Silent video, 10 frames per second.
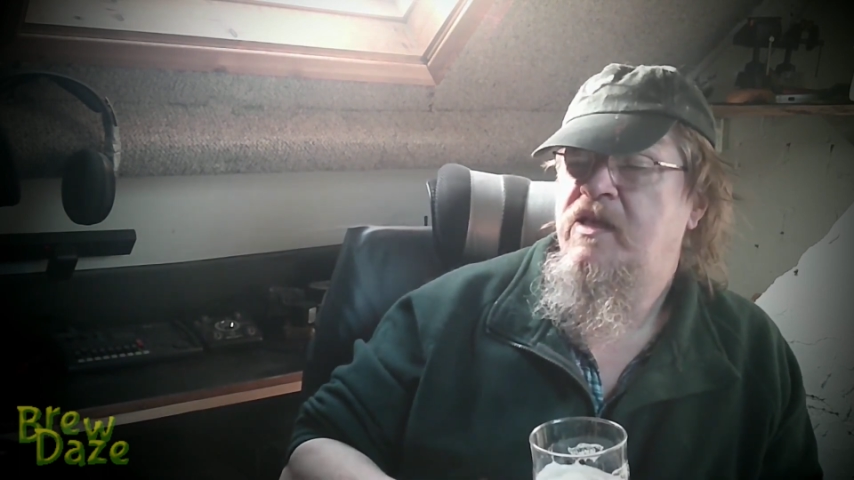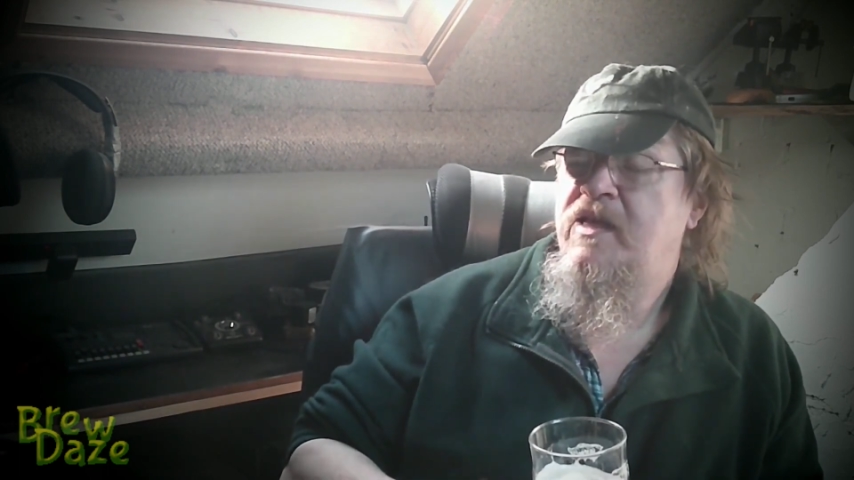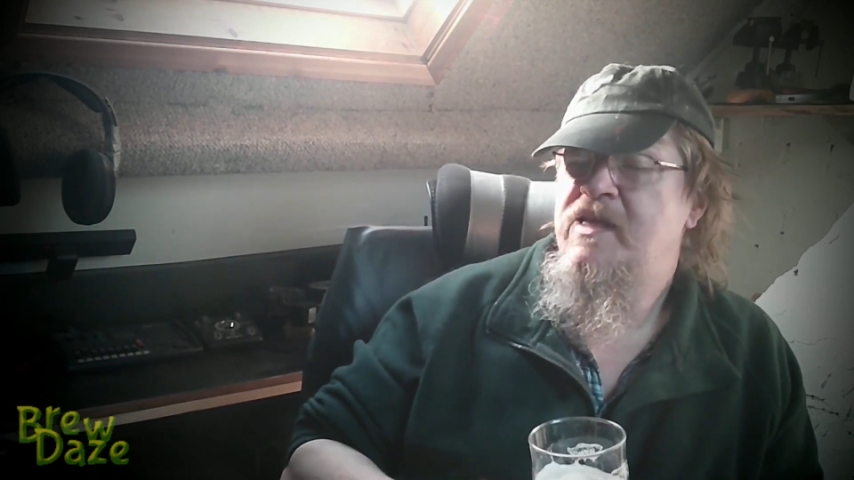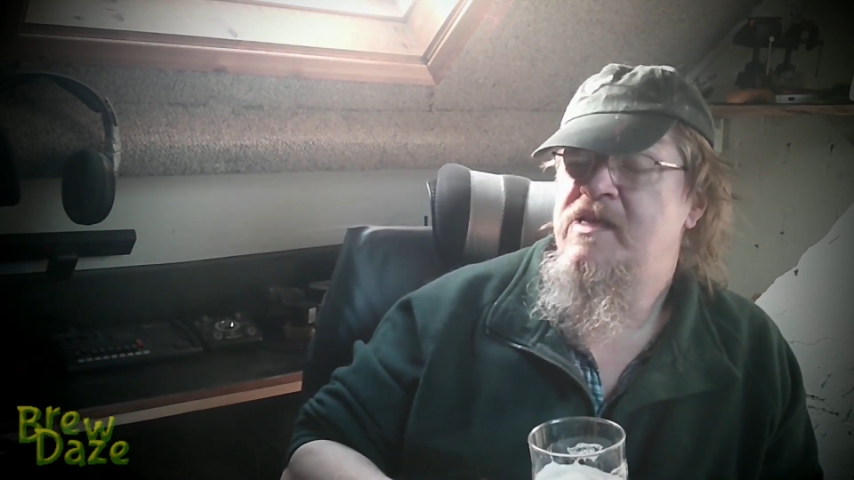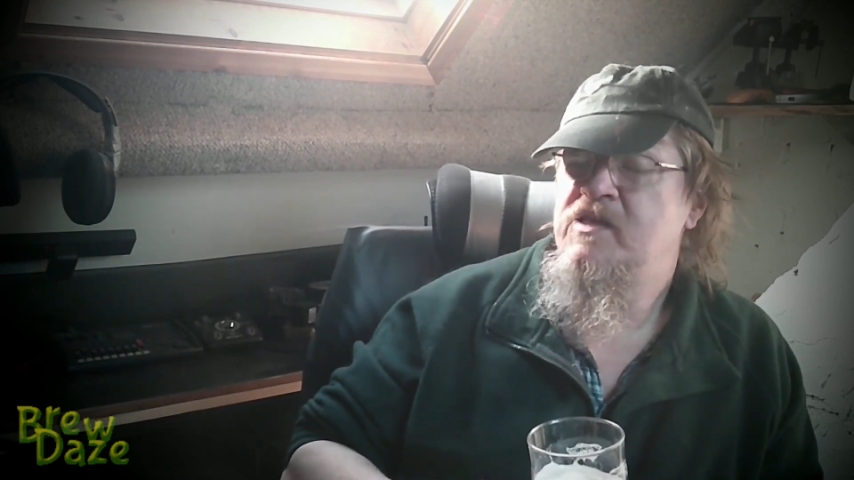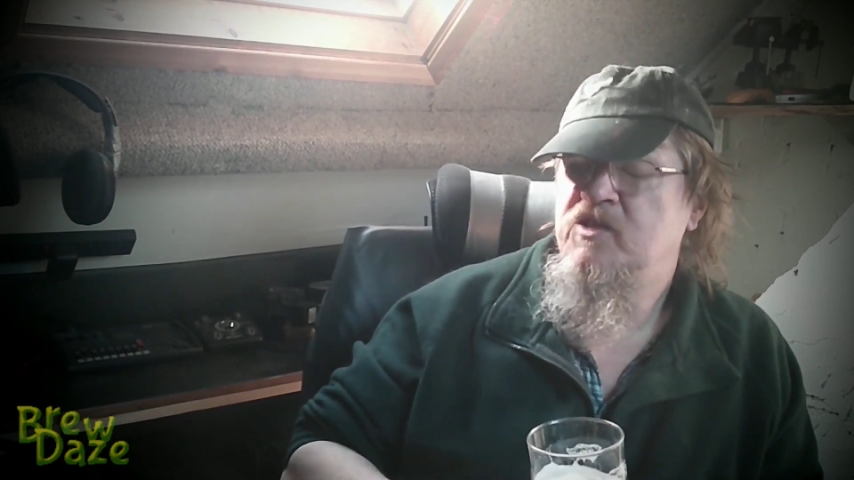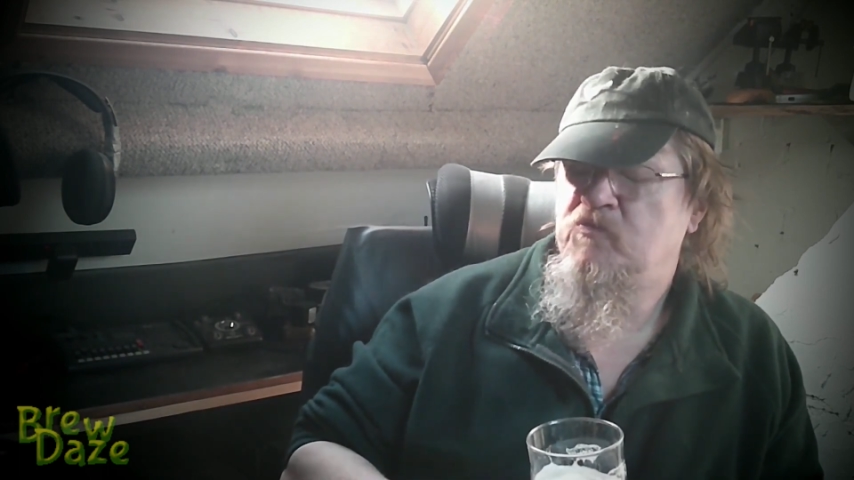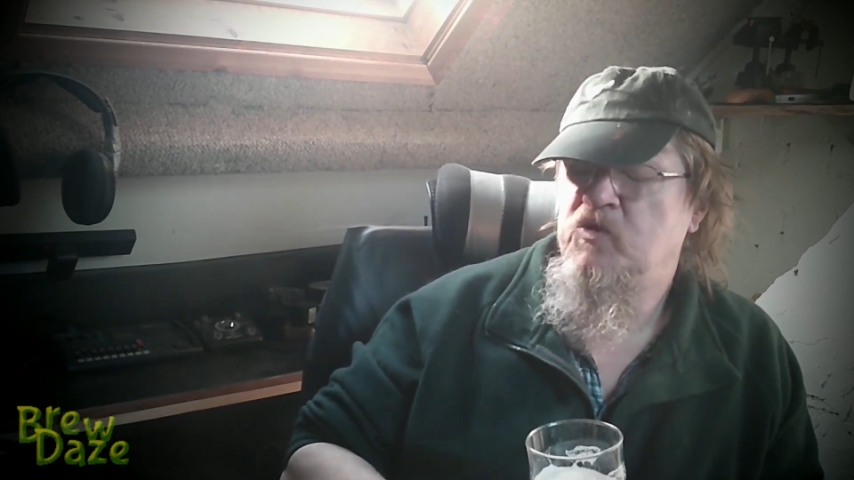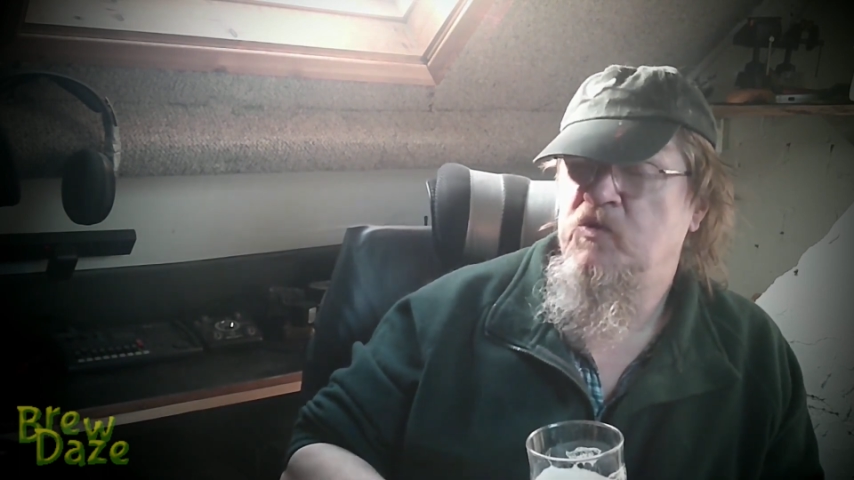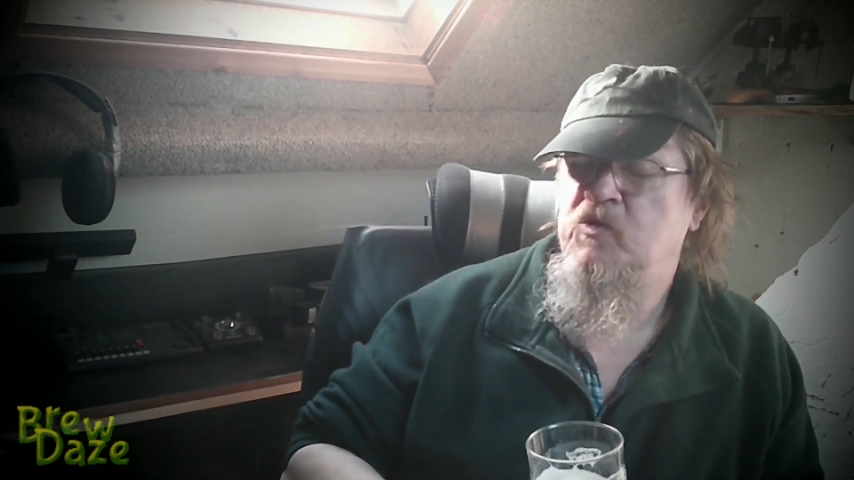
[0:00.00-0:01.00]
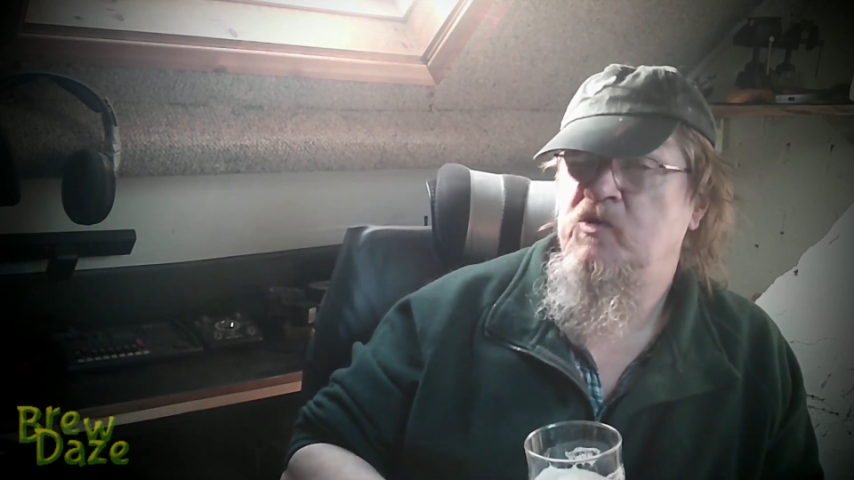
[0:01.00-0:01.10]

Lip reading: is brewed